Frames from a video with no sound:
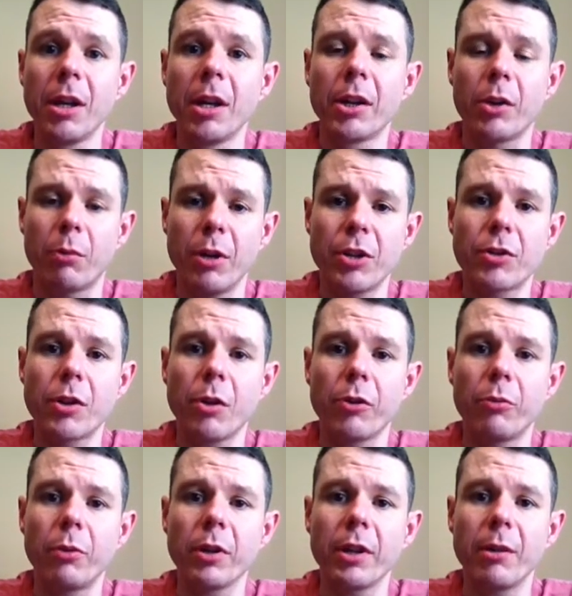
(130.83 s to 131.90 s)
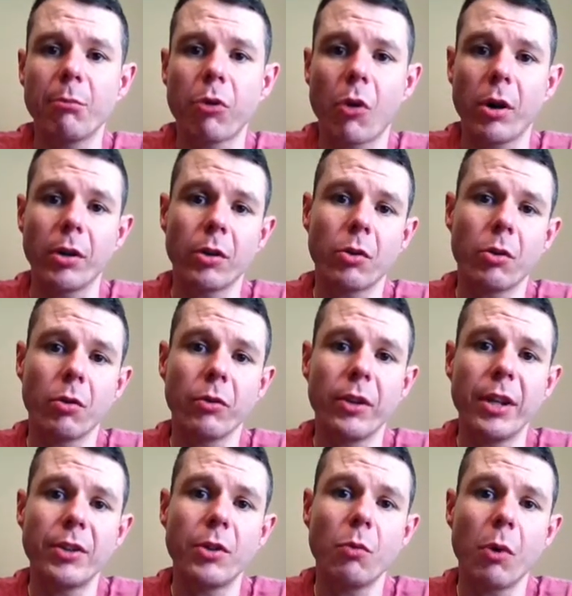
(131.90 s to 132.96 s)
to reach those really important goals
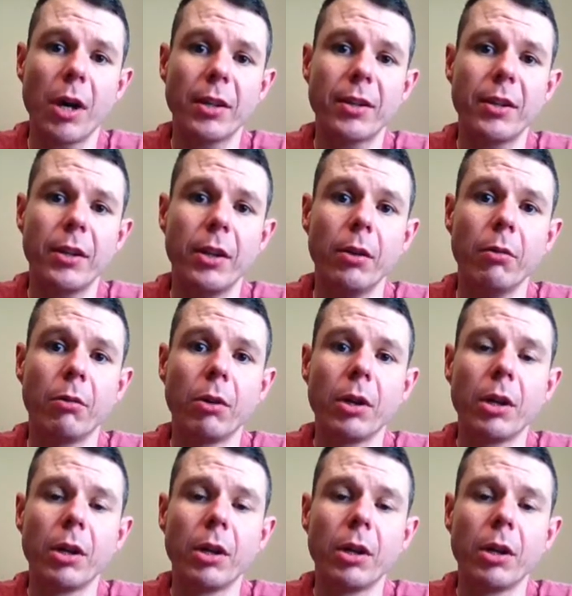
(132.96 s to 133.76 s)
that you want to do.